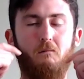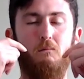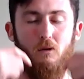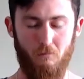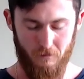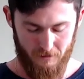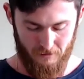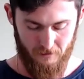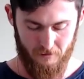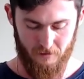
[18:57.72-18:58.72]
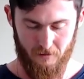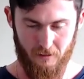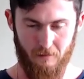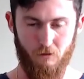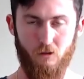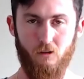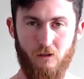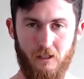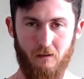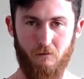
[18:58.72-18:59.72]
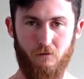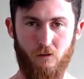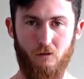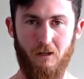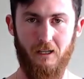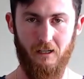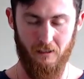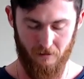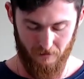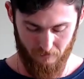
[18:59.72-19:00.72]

Boom, this energy came all the way up through my heart, like